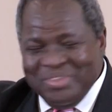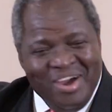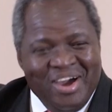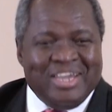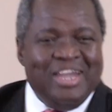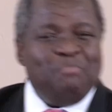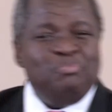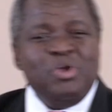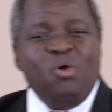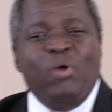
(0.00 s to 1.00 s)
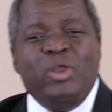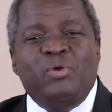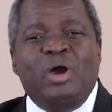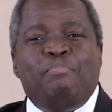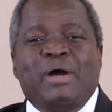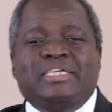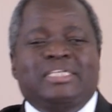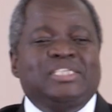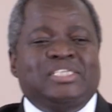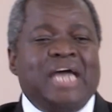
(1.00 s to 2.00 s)
Okay. When your
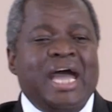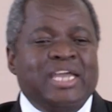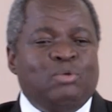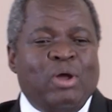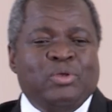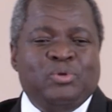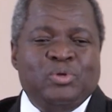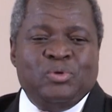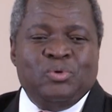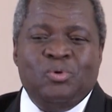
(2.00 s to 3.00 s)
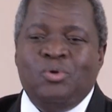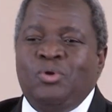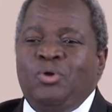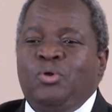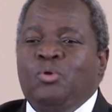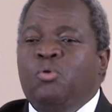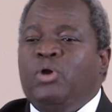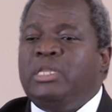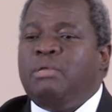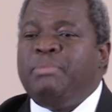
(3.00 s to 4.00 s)
budget is tight, what do? You
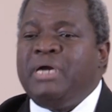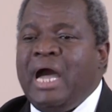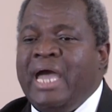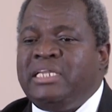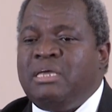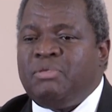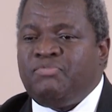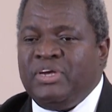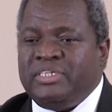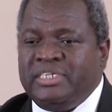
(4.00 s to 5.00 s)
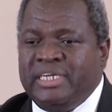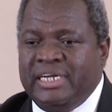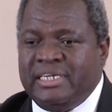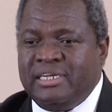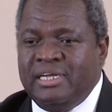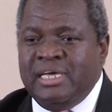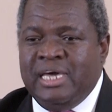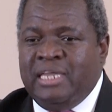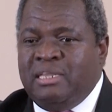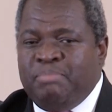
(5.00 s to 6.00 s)
look at the bigger items first, isn't it?
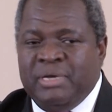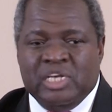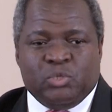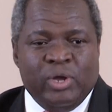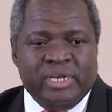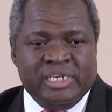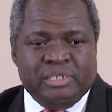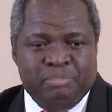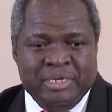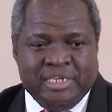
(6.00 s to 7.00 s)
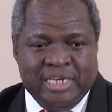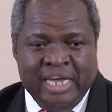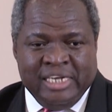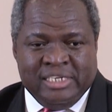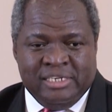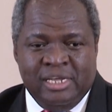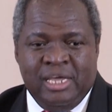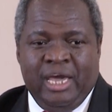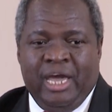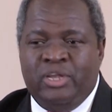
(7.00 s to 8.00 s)
And the biggest one is meat.
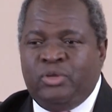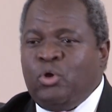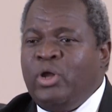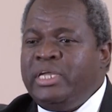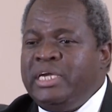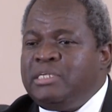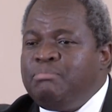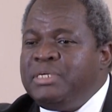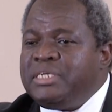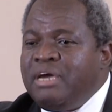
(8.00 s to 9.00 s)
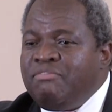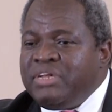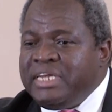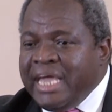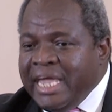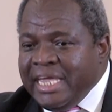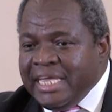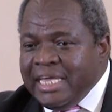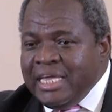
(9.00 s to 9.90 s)
And don't eat meat every day.